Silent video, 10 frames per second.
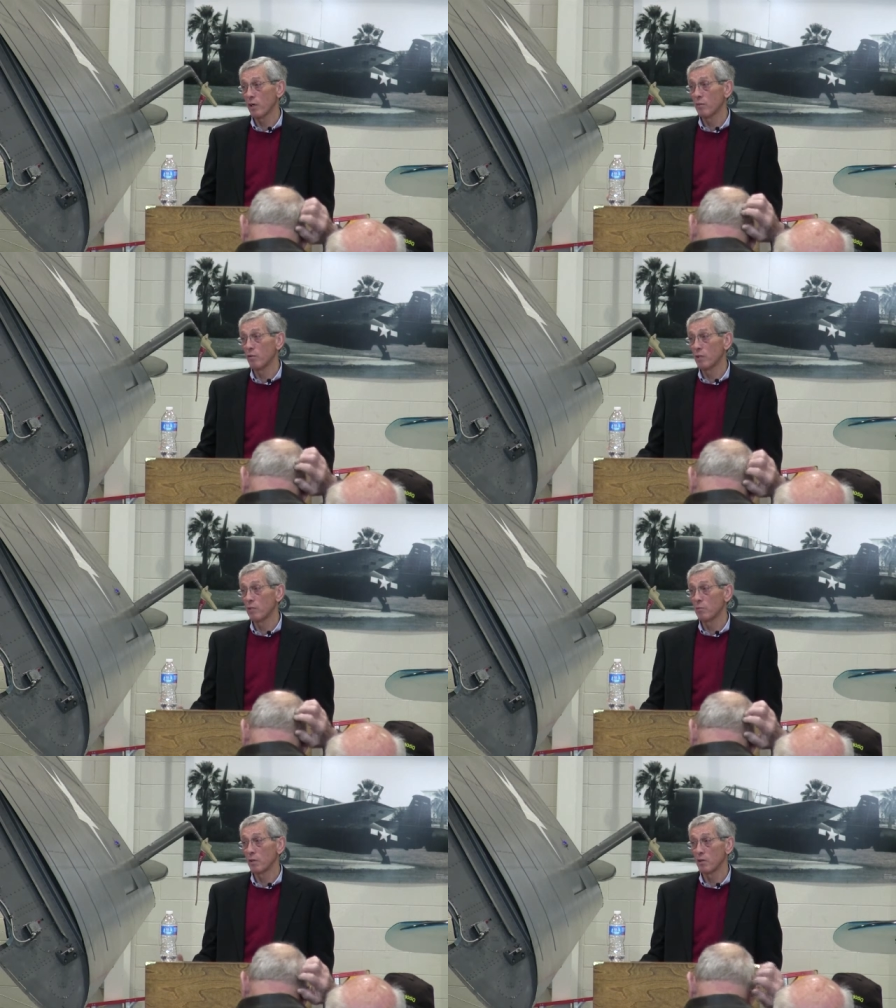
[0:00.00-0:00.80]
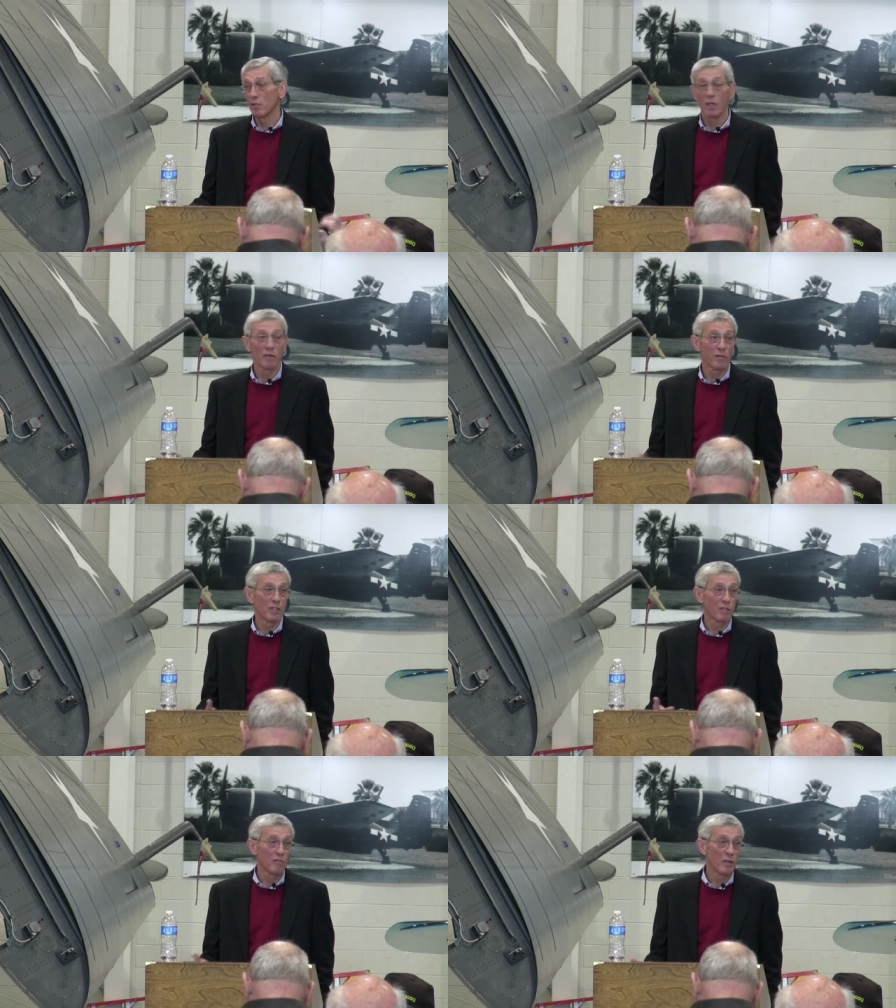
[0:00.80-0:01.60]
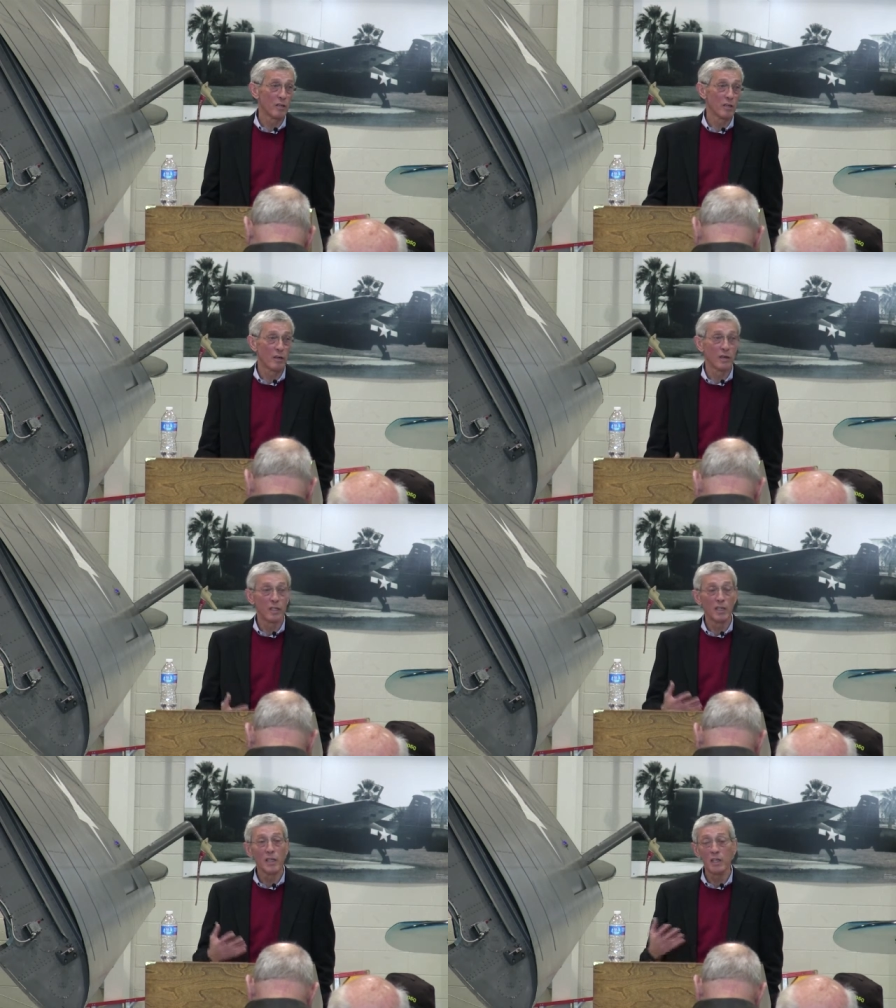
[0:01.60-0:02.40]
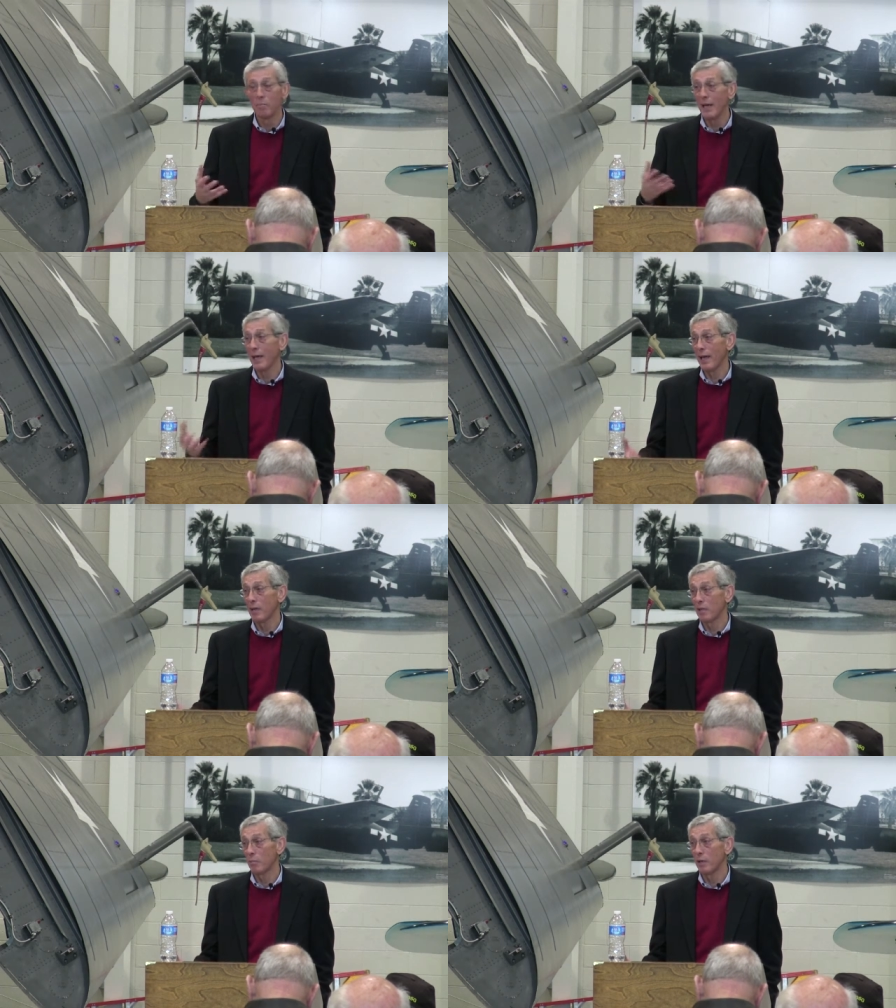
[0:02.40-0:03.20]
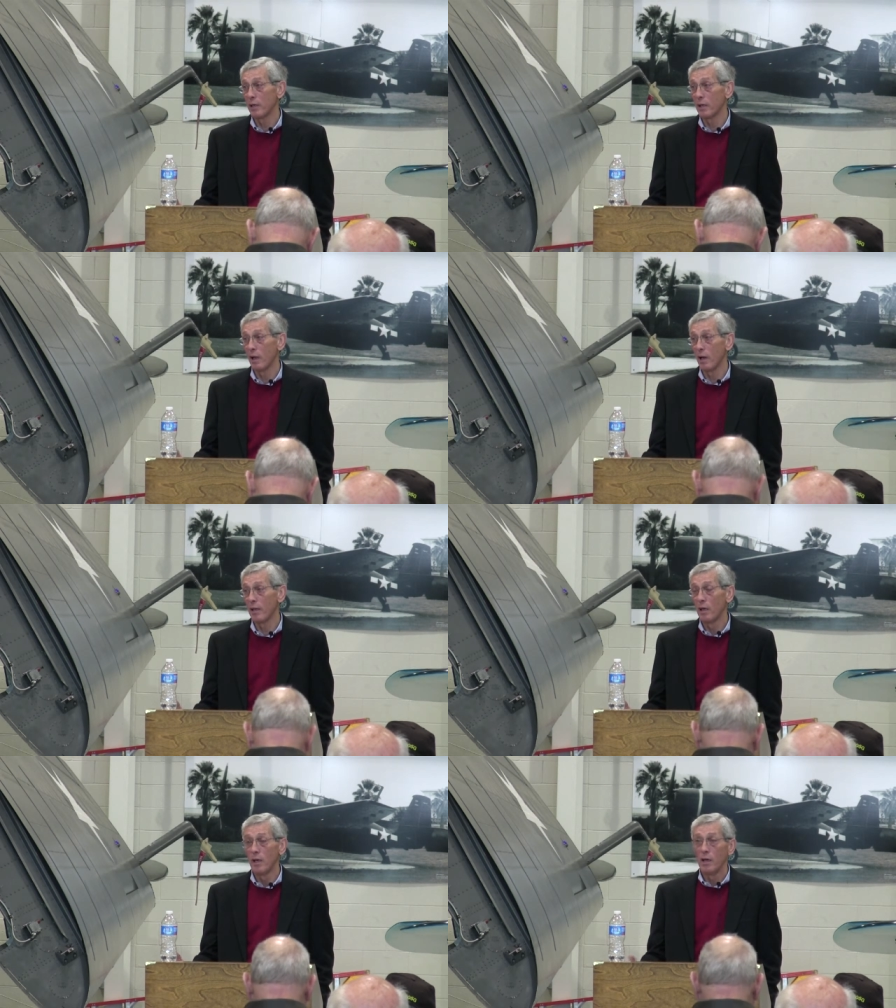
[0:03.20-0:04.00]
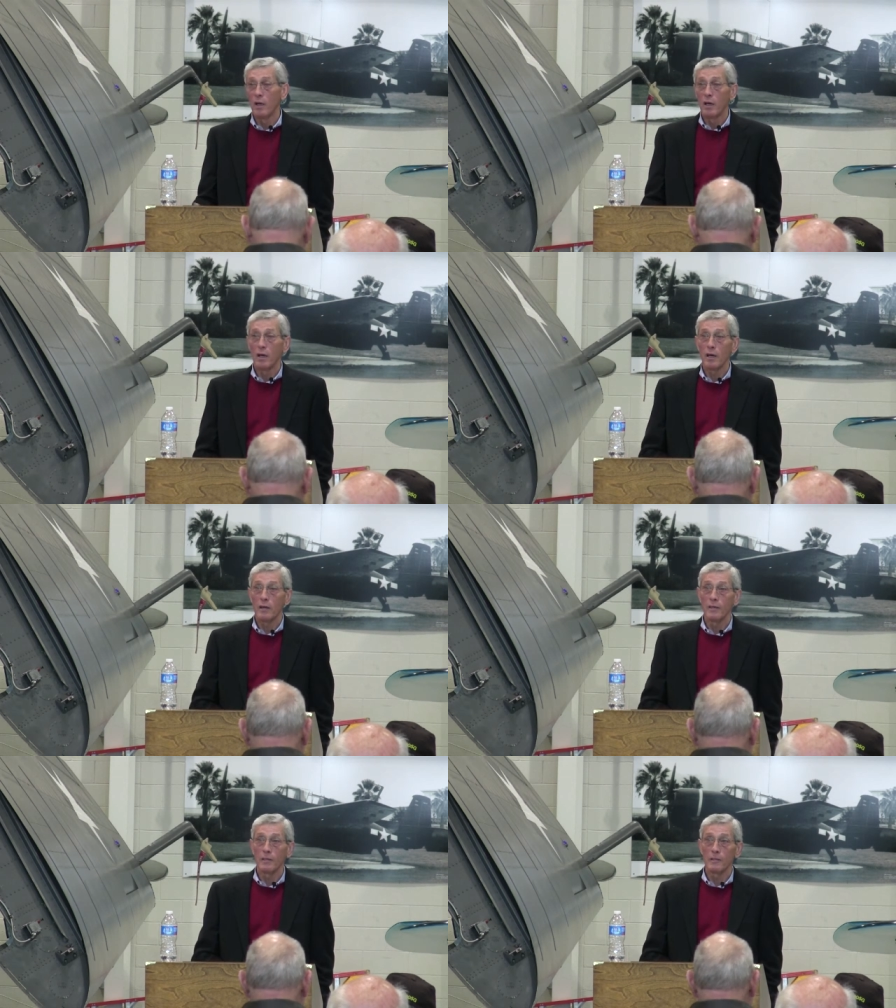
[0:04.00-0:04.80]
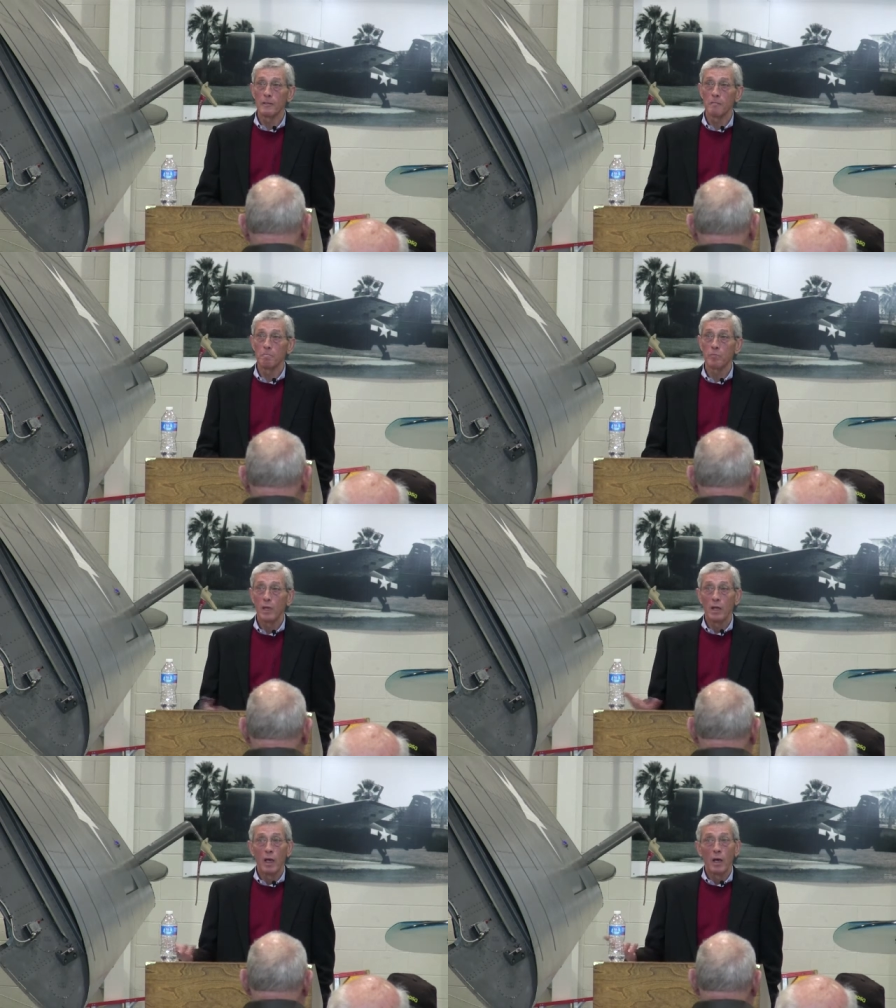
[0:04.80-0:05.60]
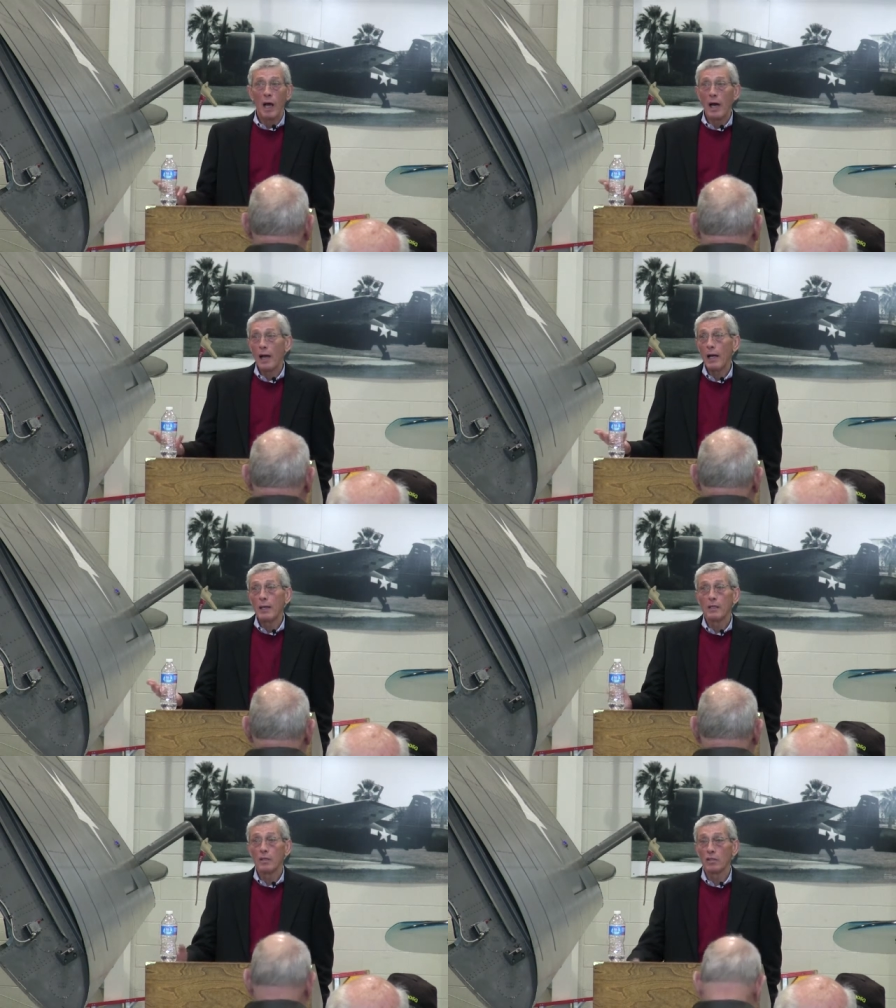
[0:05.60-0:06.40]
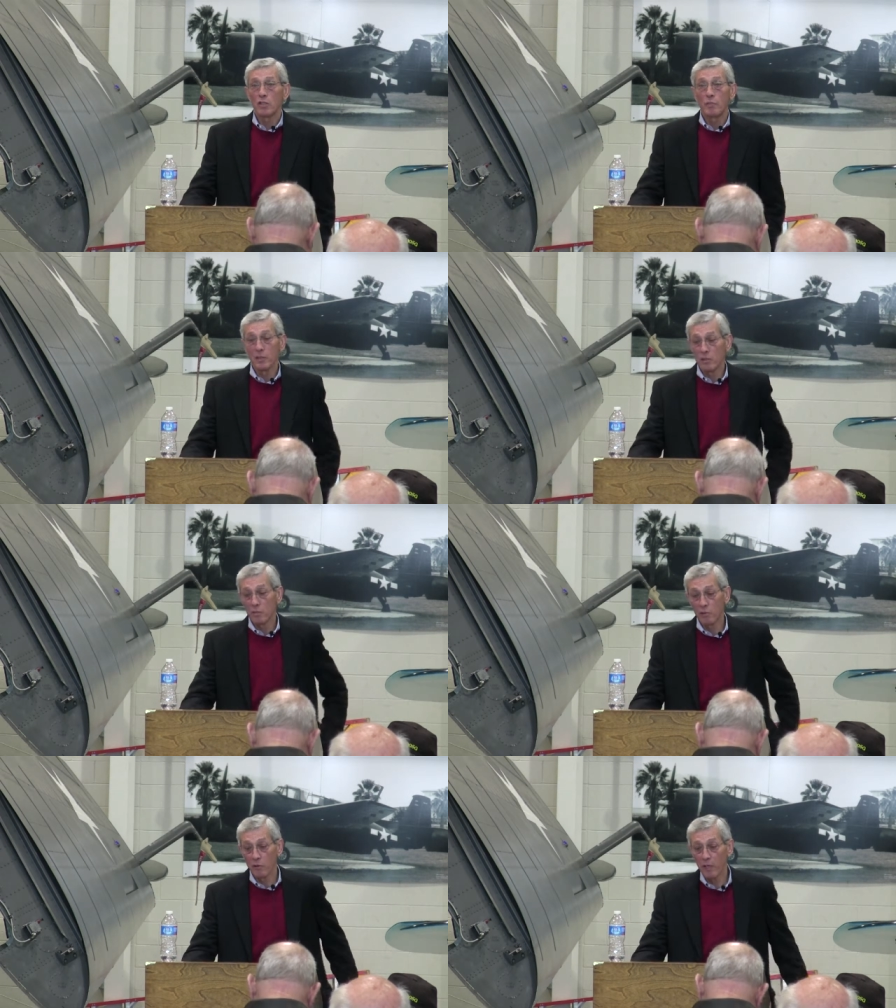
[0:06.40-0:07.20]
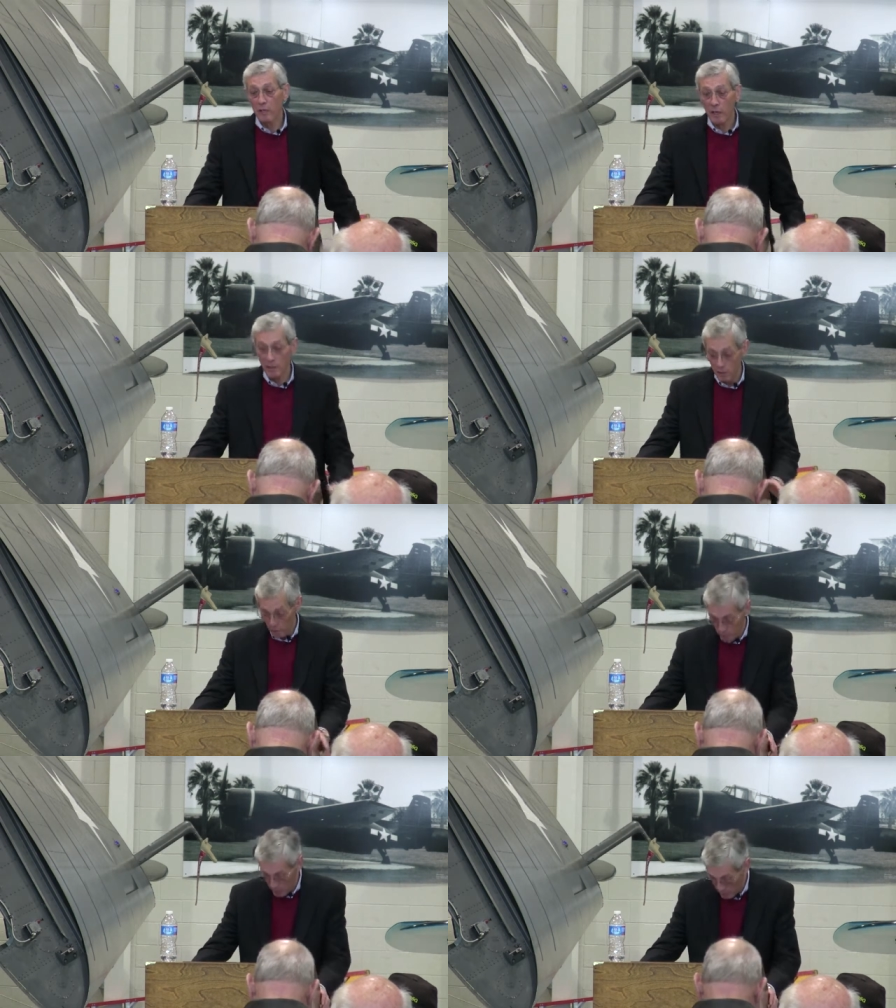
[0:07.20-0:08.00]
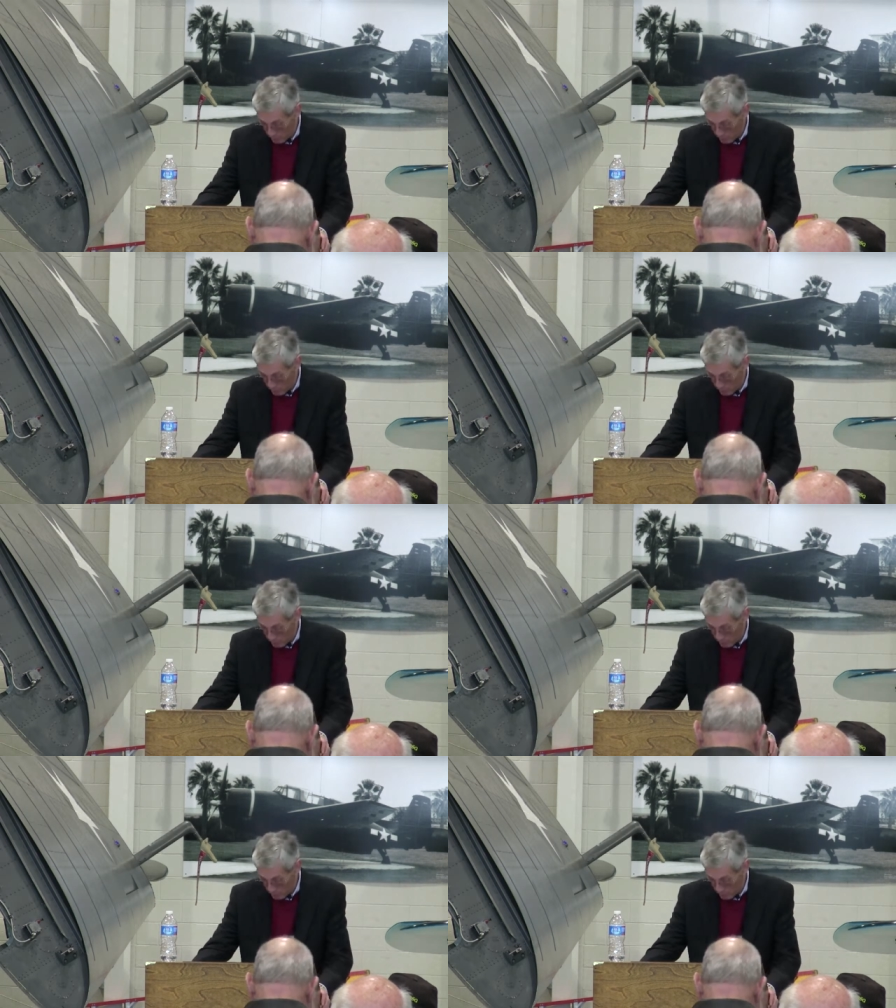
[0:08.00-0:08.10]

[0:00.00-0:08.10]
had trouble with it because you got to reach the rudder and all that. You need to manhandle the plane a lot. Um, you know, there's been some great carrier